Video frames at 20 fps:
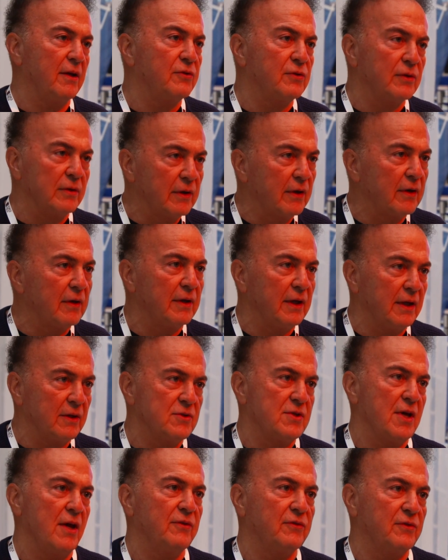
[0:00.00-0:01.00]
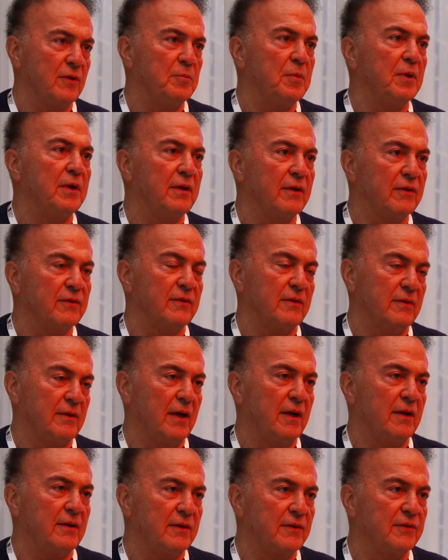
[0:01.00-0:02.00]
It's literally in tens of billions of
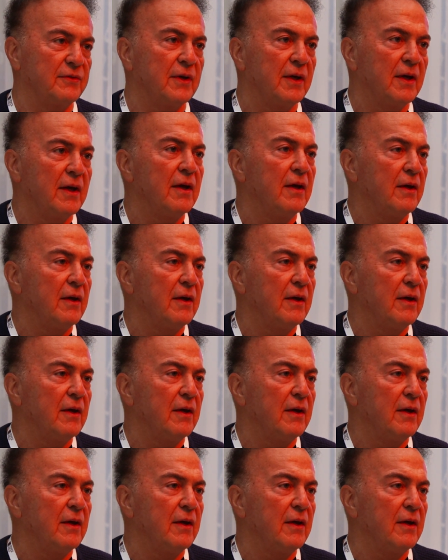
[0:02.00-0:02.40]
dollars.